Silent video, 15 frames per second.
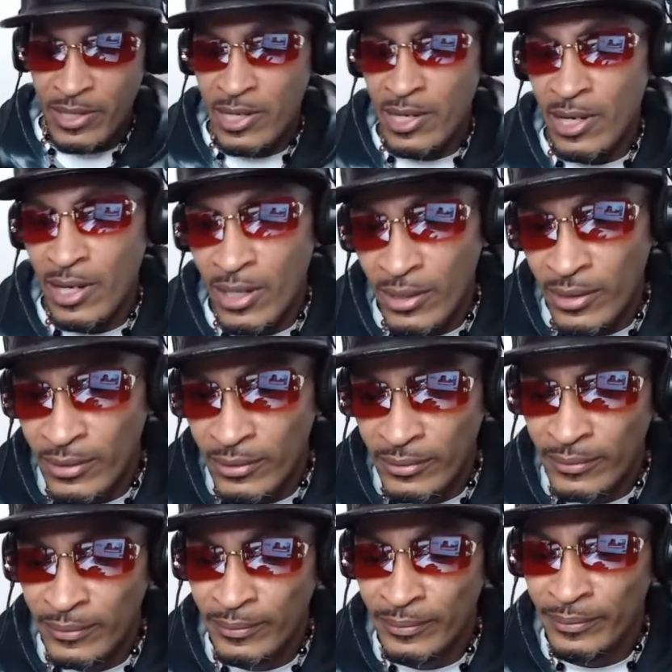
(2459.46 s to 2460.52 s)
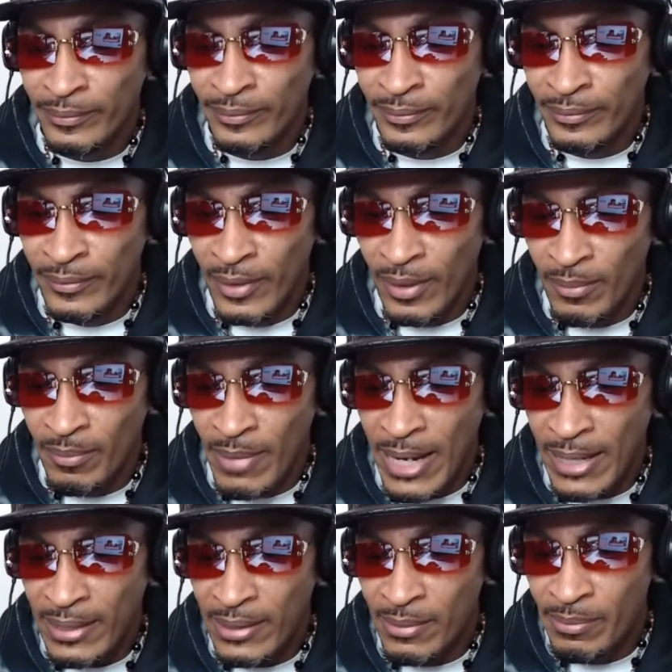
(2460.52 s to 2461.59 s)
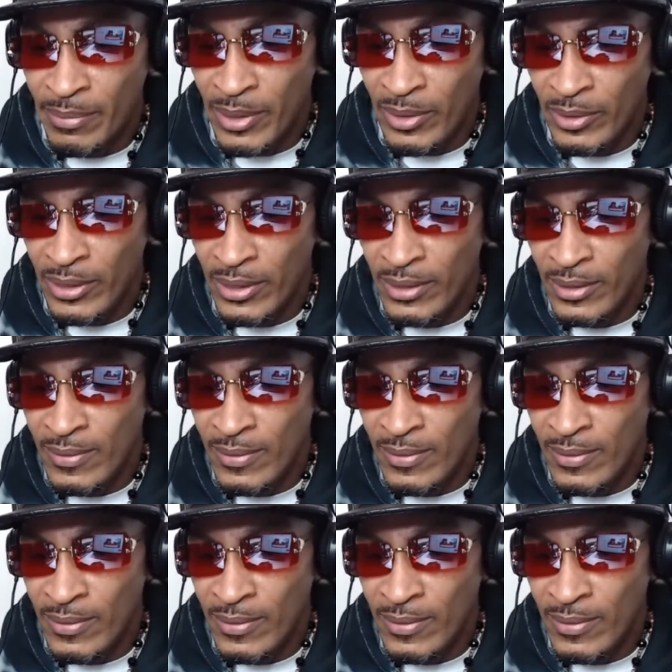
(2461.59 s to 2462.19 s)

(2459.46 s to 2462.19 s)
Yeah. I'm back in the building.